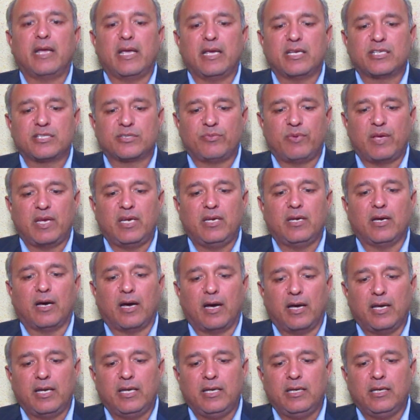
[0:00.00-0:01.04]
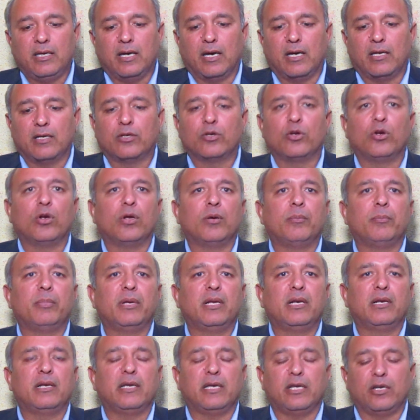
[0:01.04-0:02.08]
ranks very high on
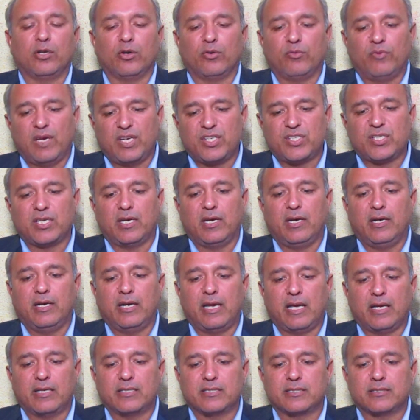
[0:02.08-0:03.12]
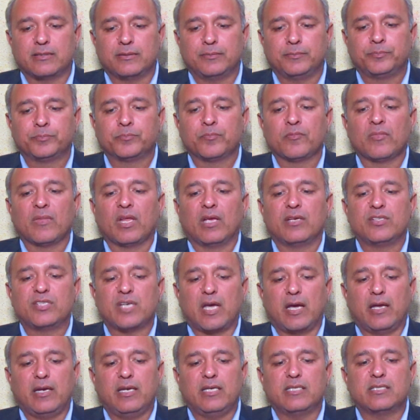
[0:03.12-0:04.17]
global innovation index.
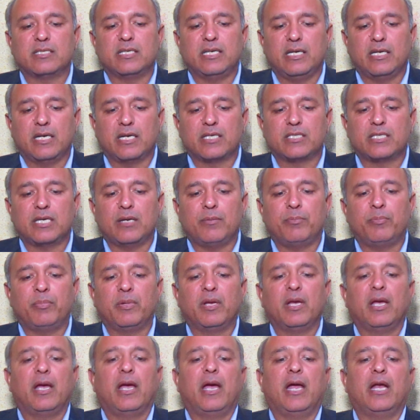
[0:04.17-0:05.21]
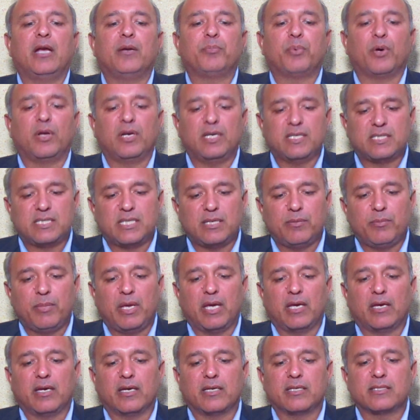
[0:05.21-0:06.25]
Chinese leadership and policy
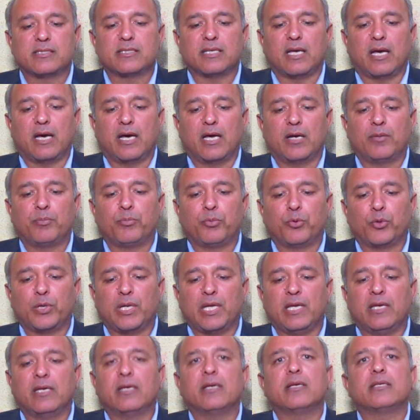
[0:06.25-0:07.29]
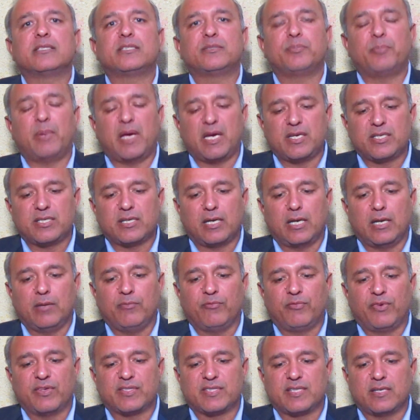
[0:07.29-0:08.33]
makers are putting special
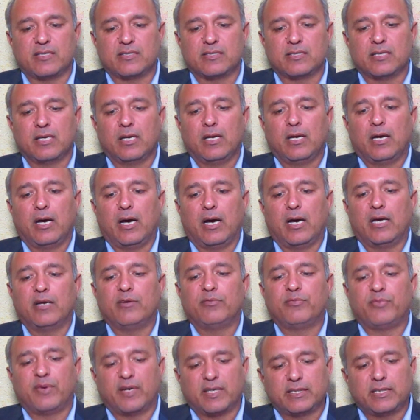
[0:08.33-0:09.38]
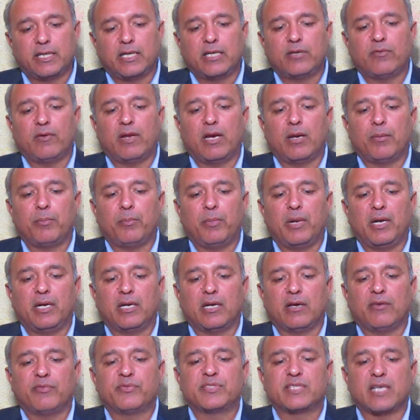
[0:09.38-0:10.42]
emphasis on further
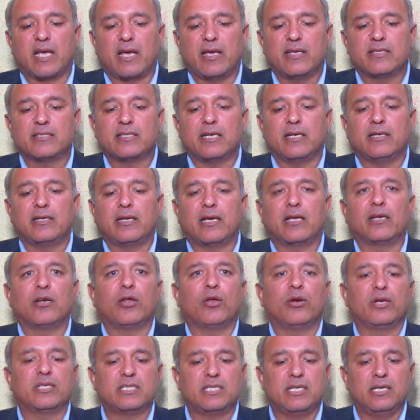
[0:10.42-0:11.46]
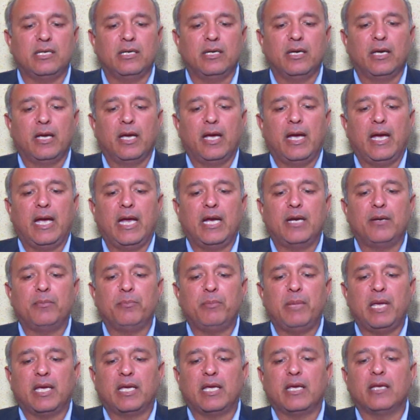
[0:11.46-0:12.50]
development of science and technology
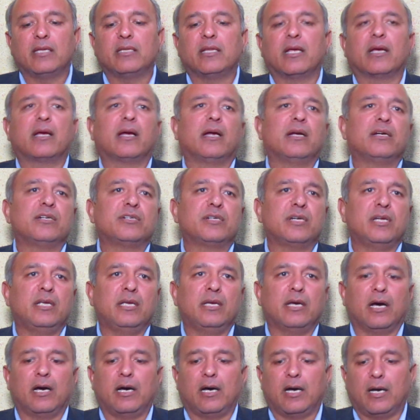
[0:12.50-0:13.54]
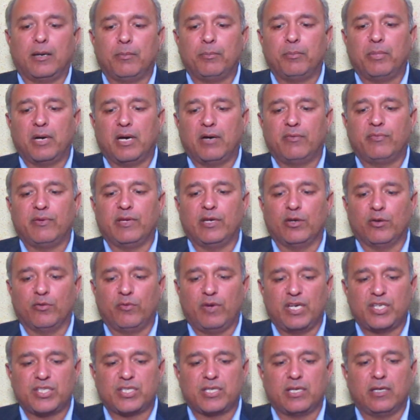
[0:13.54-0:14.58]
and making the country a hub of
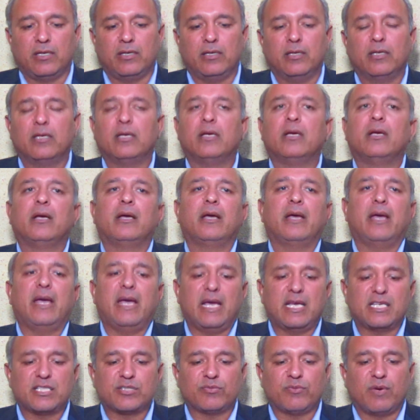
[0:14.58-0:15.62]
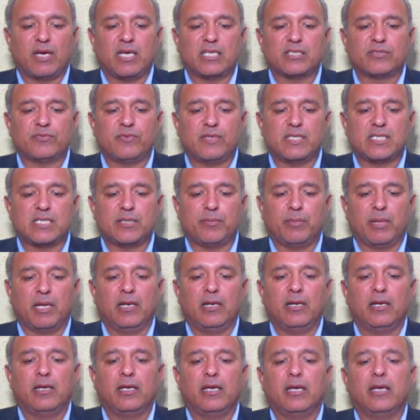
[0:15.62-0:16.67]
innovation, as was
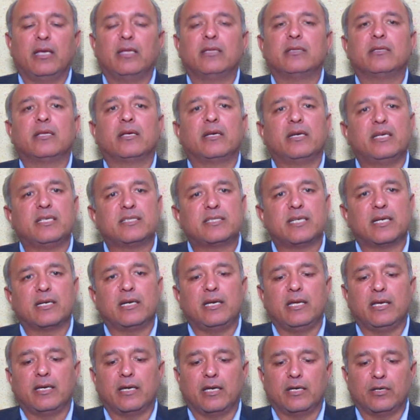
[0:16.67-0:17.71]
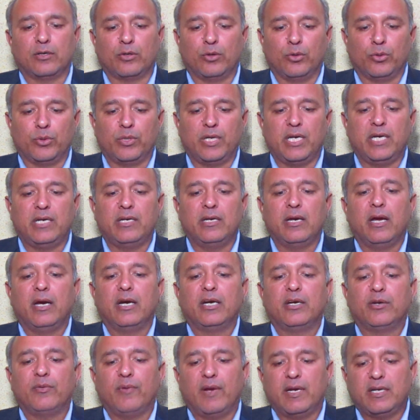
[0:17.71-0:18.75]
visible in the recently concluded
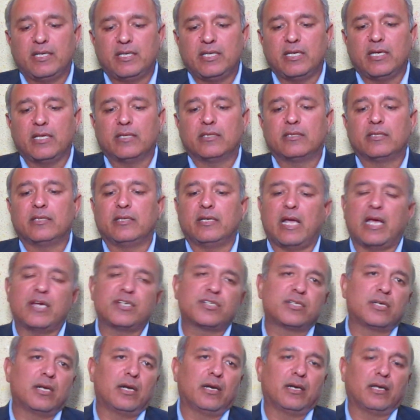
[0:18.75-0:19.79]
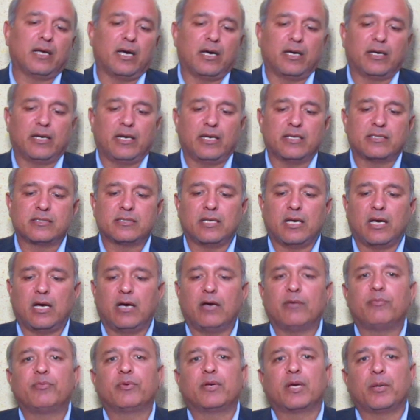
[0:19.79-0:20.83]
20th National Congress
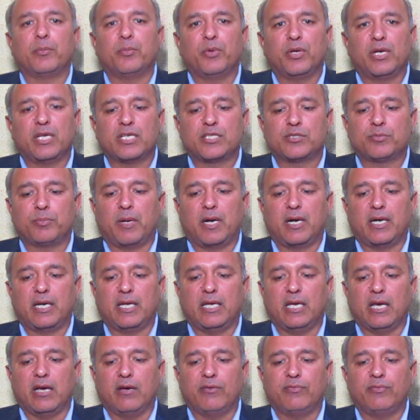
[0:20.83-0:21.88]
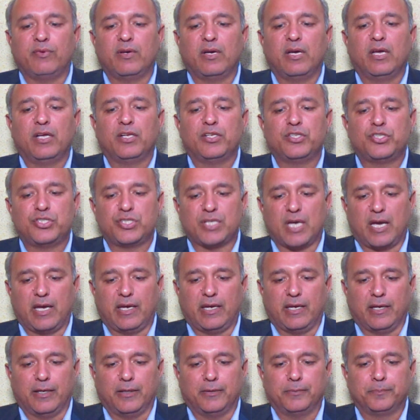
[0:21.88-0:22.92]
of Communist Party of
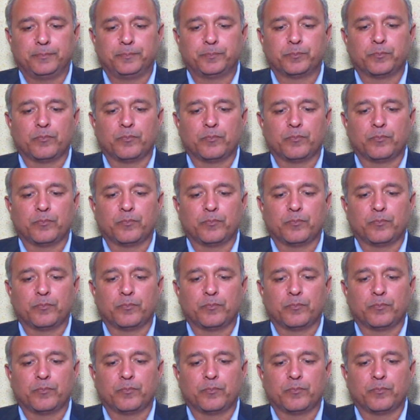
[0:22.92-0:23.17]
China.